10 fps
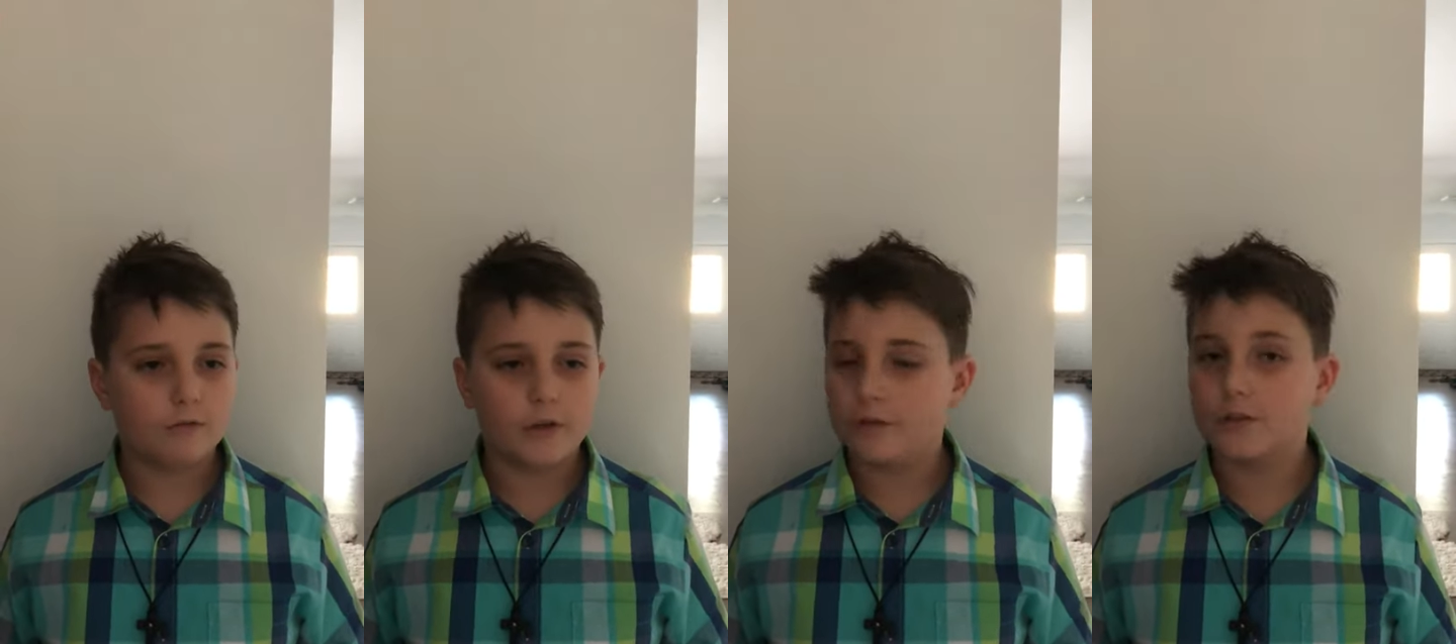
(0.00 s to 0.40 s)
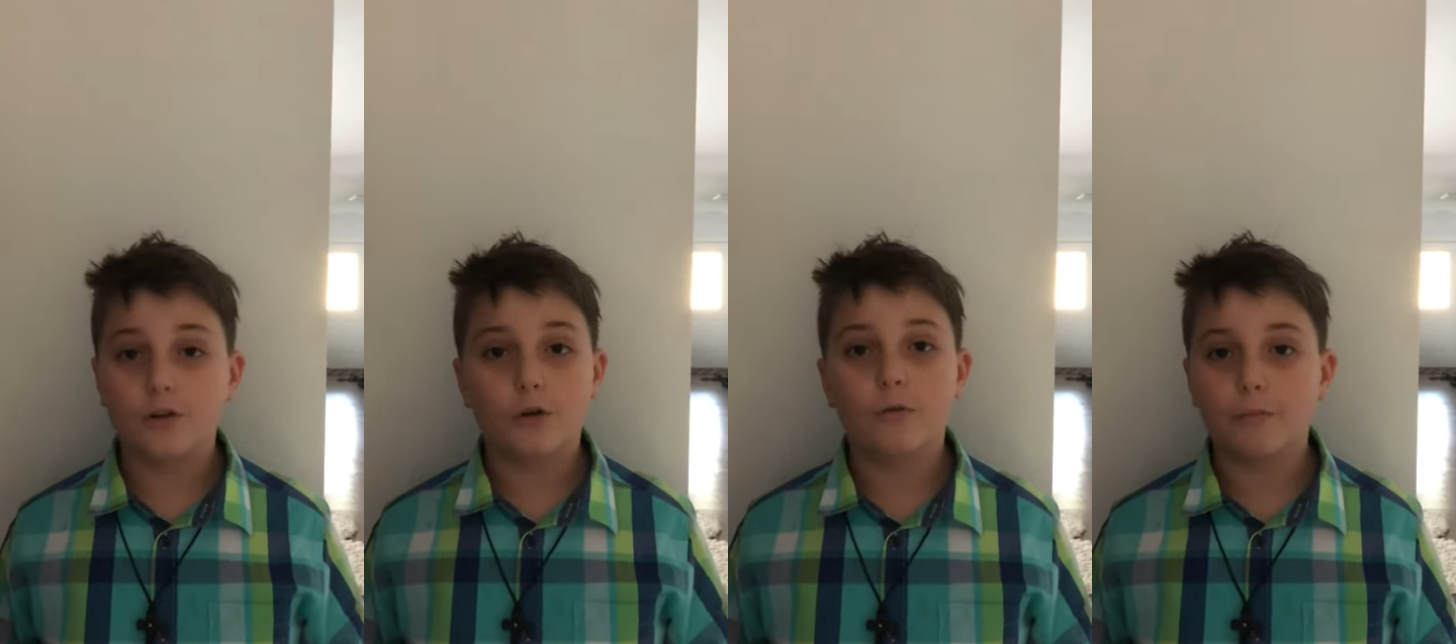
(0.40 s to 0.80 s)
and
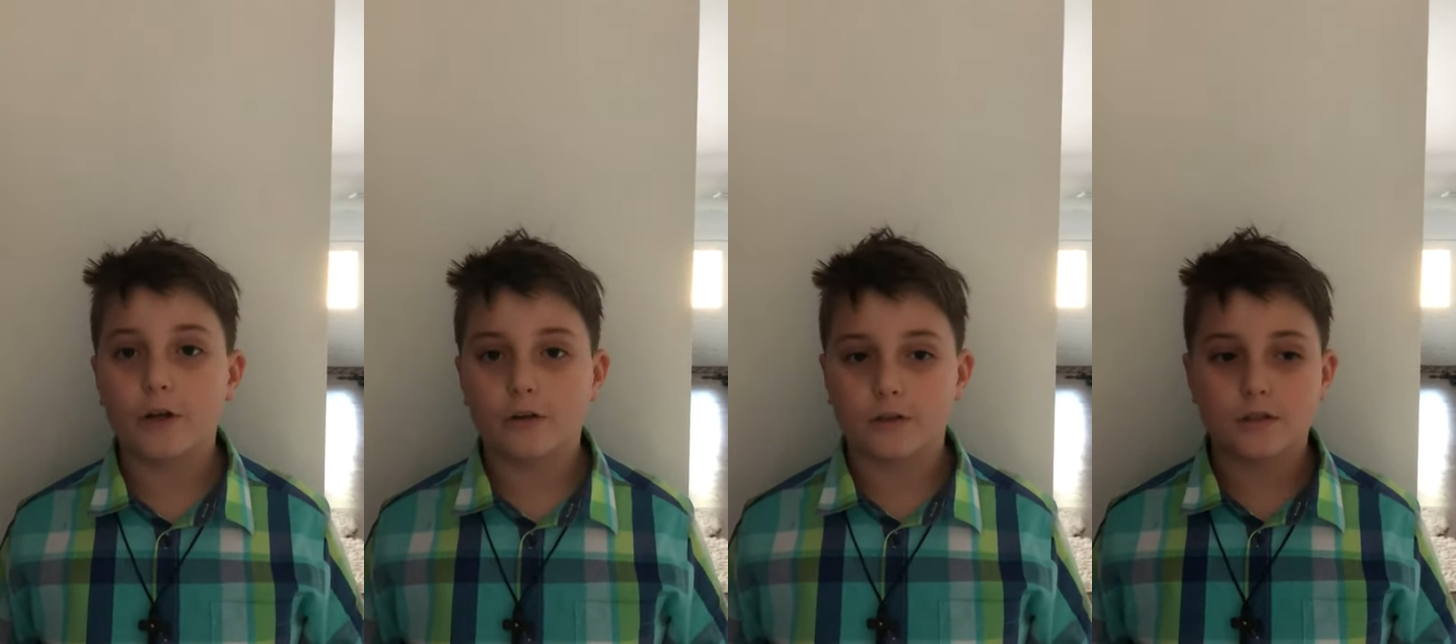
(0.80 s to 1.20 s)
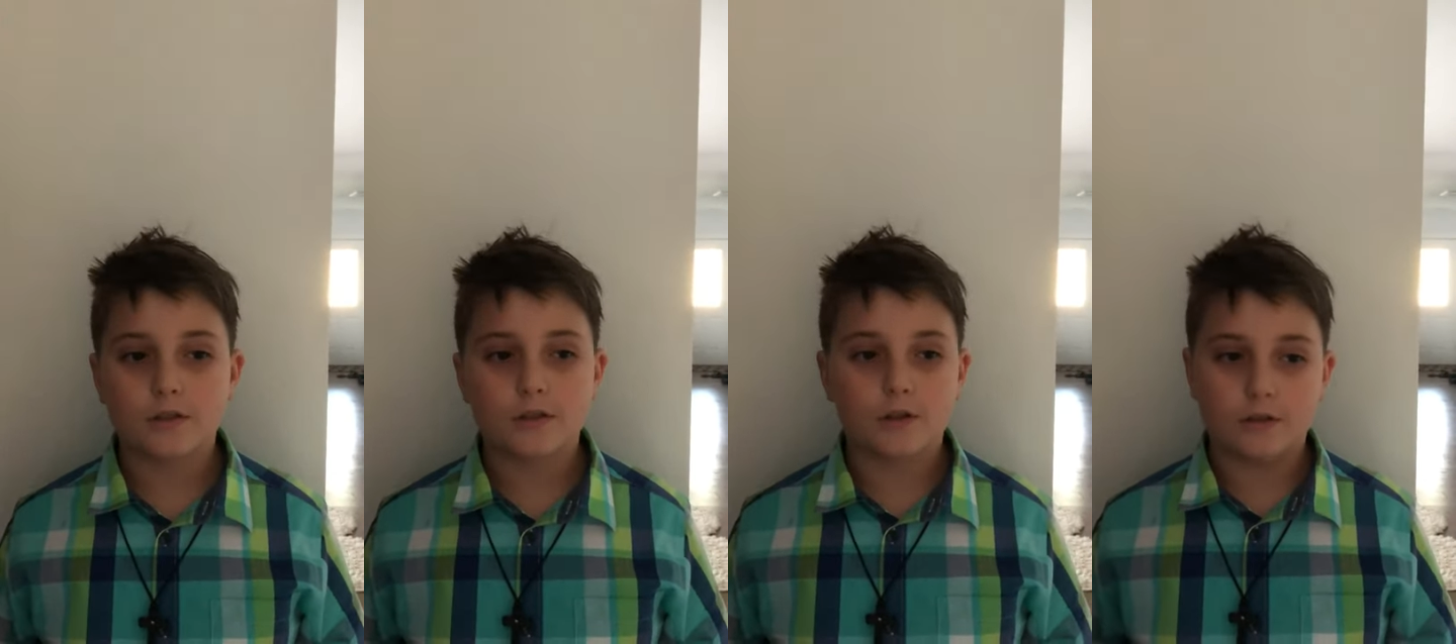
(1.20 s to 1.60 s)
so
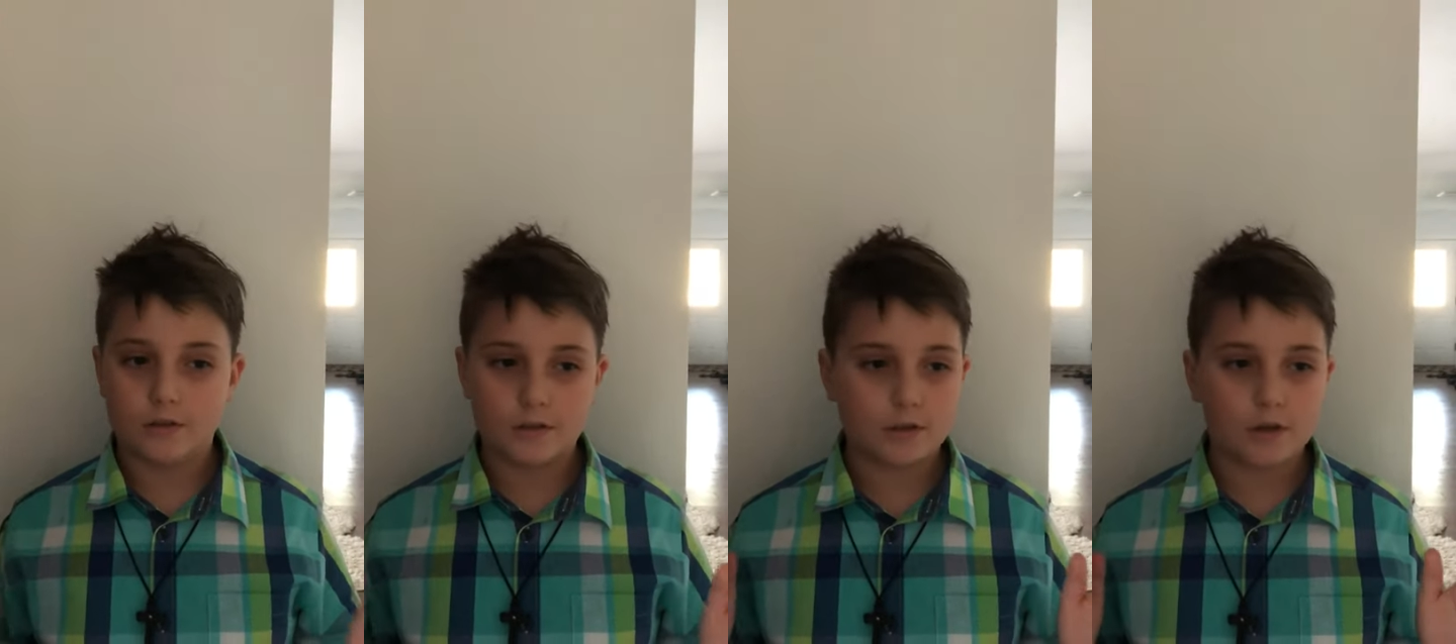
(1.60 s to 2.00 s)
embarrassed because